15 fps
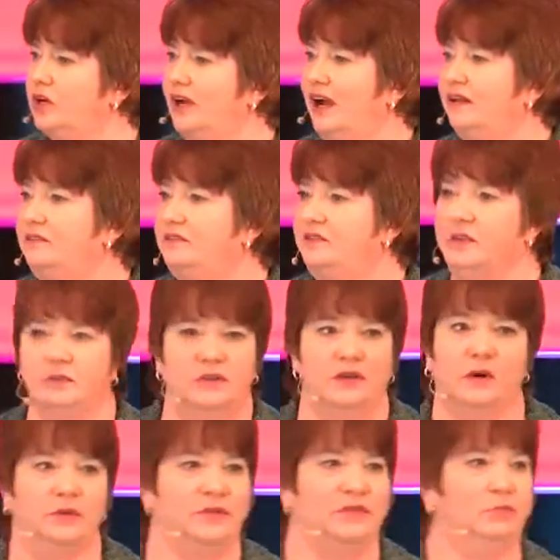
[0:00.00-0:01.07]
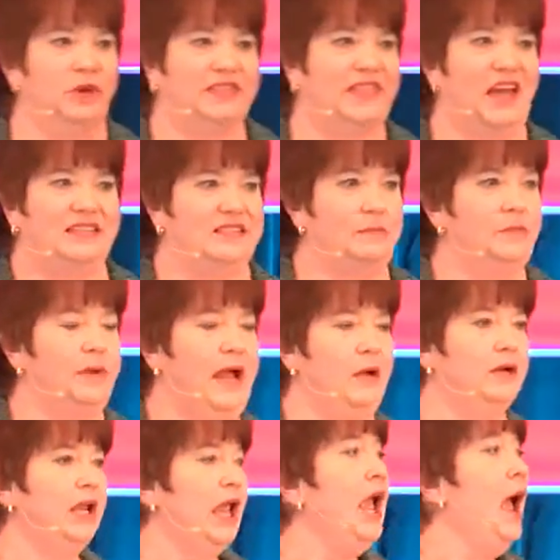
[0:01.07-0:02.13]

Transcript: I don't know what that's about.